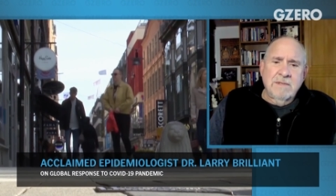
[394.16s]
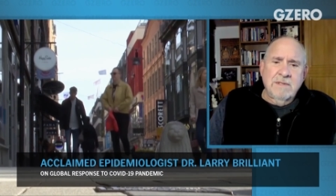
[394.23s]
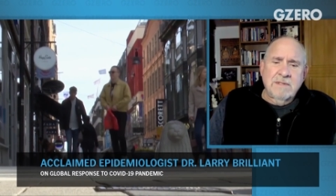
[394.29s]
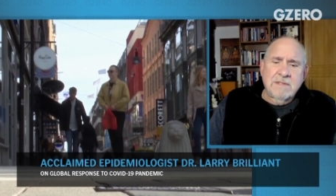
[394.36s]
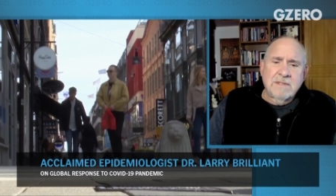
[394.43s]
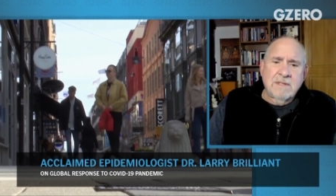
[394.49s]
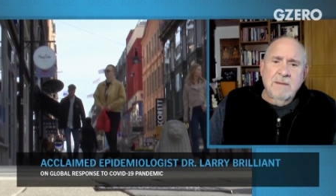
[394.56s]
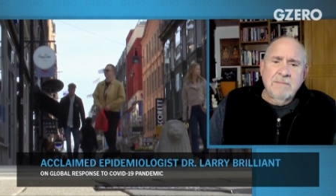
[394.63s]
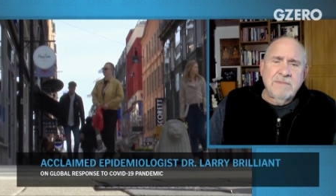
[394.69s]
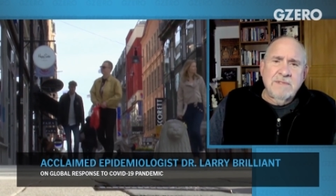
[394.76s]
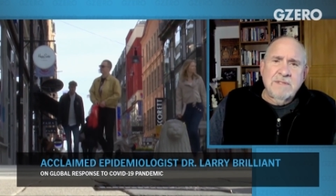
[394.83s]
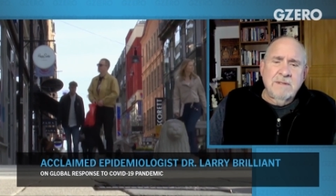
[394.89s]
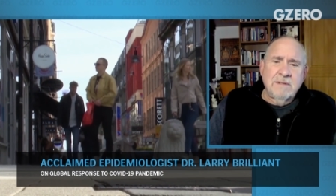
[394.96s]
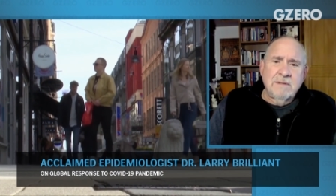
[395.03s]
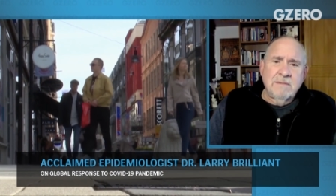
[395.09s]
the
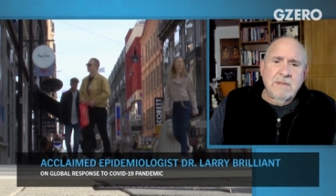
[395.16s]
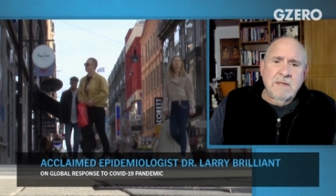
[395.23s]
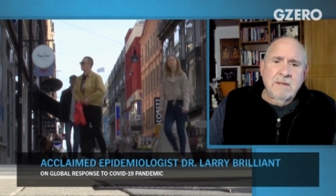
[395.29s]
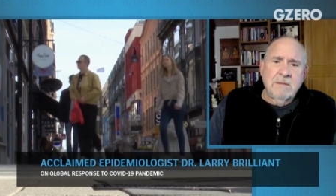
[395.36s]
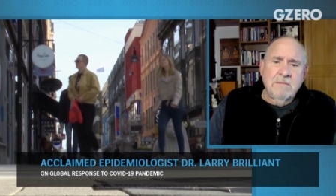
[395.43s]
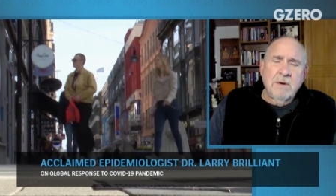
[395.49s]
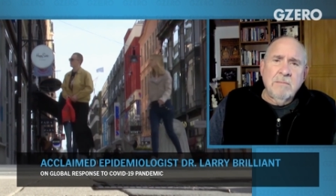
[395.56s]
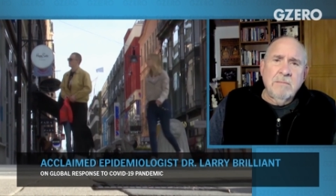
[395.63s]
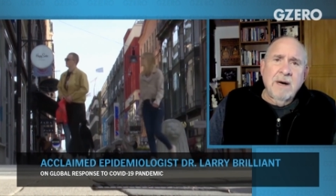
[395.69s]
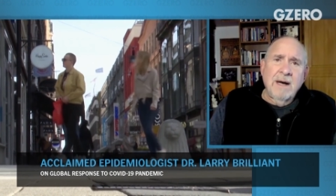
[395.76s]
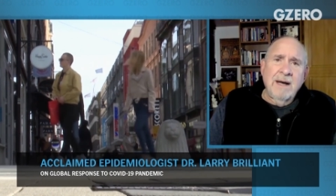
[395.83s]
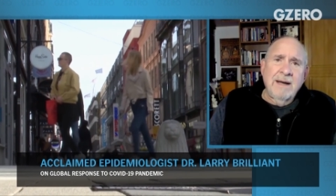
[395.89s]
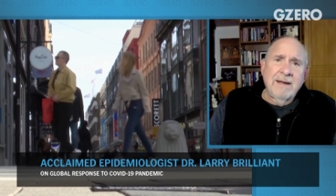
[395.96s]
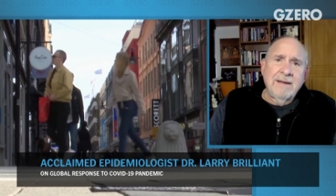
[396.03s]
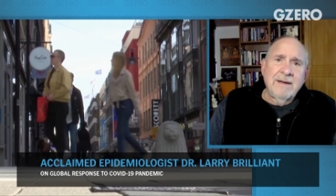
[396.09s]
slums in, in
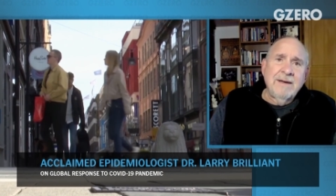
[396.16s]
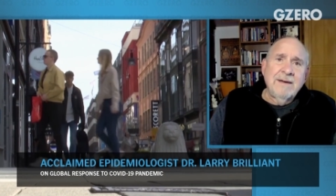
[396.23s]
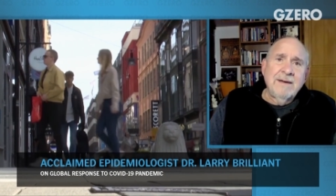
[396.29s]
Mumbai